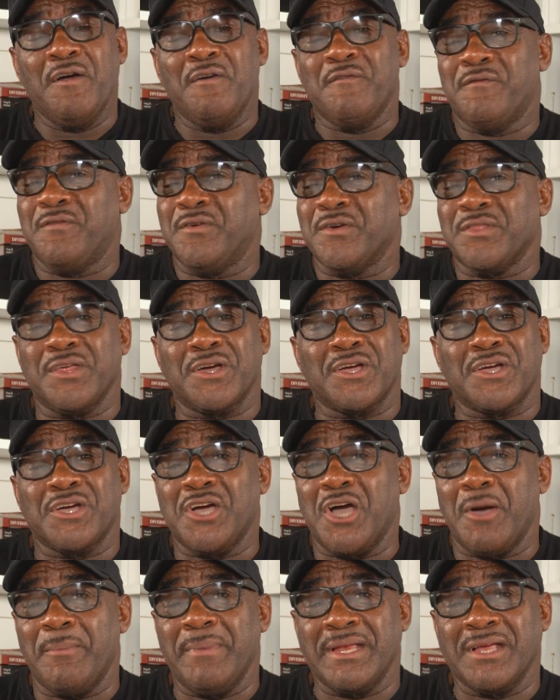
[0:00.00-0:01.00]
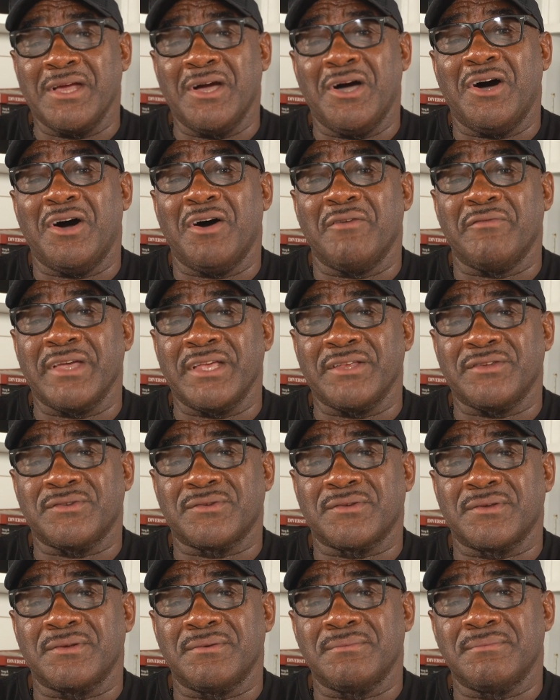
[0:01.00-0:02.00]
for the coming
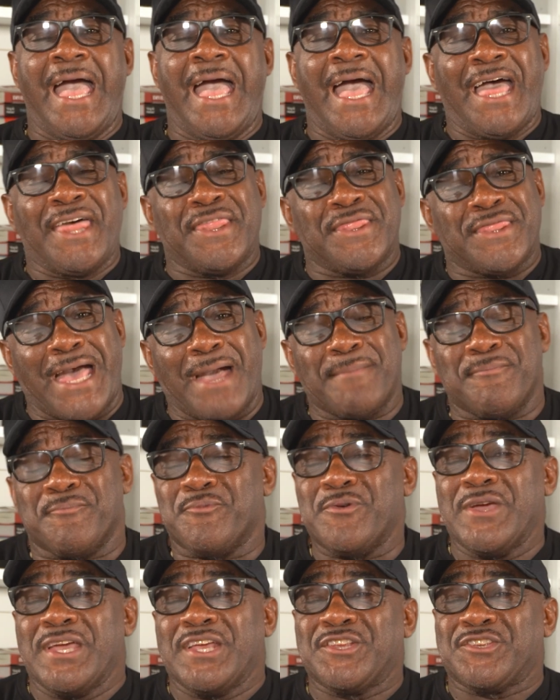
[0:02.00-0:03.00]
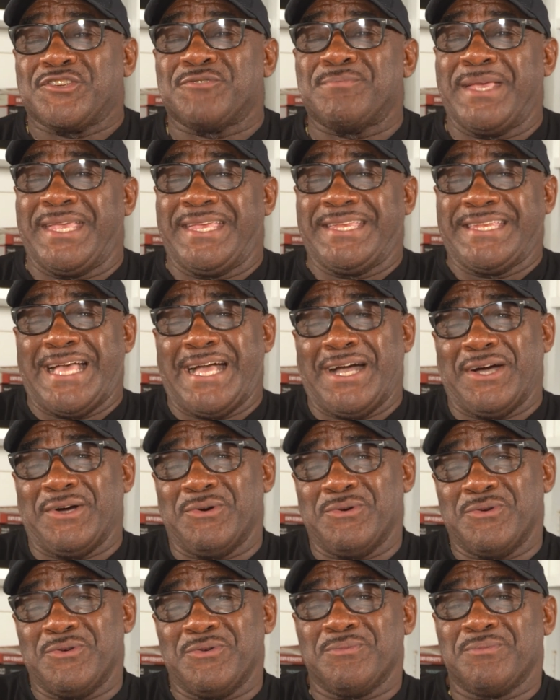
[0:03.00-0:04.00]
harvest. And that brings me
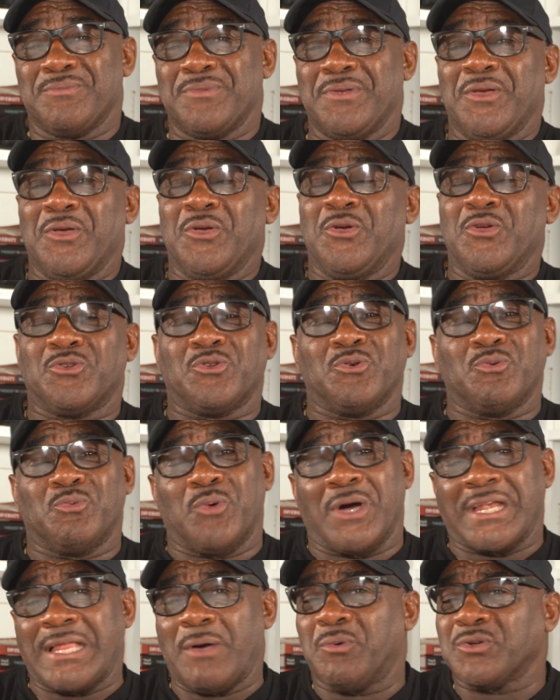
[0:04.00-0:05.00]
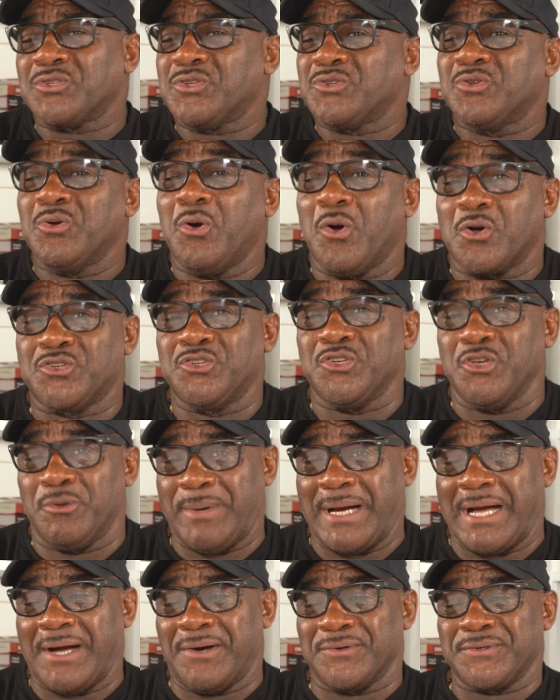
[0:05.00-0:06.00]
now to what I want to talk to you
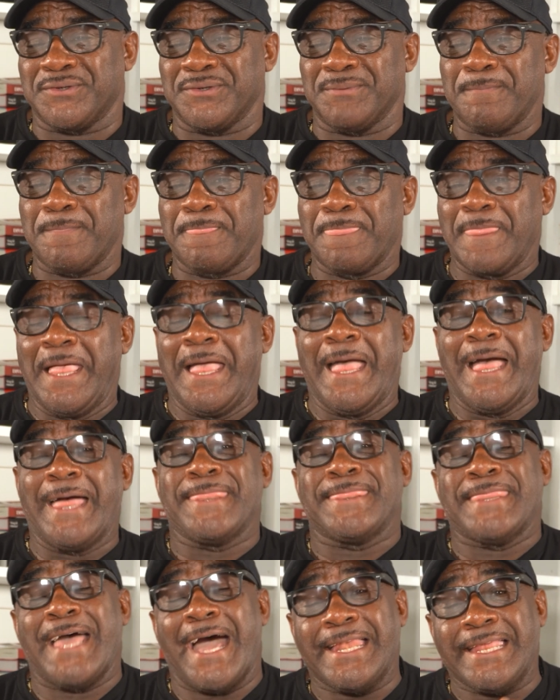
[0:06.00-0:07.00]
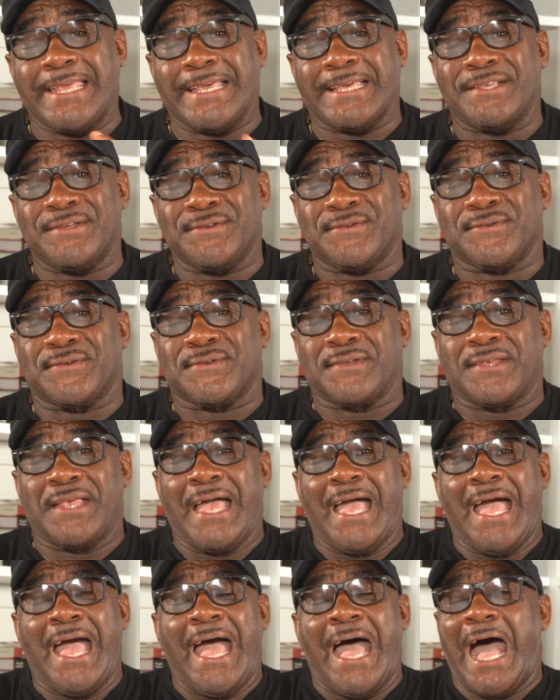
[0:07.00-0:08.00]
about. And that is
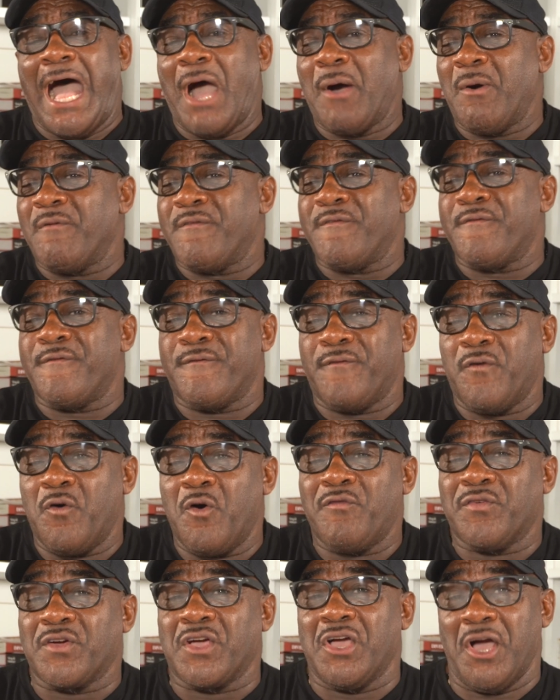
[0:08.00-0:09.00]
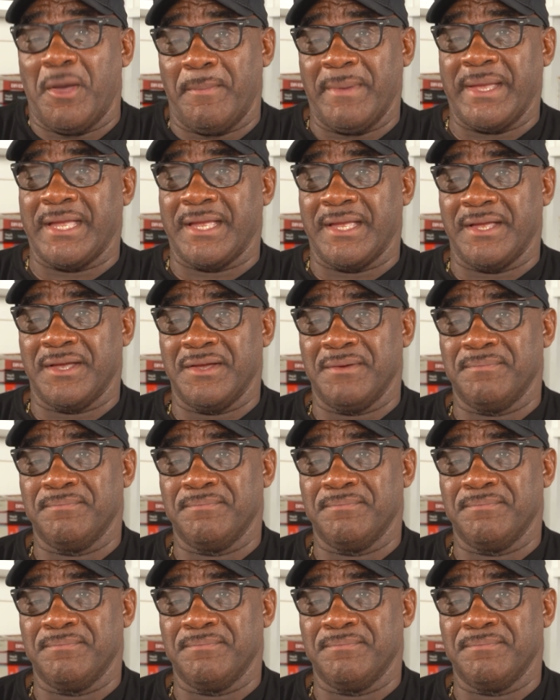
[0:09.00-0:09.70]
our forthcoming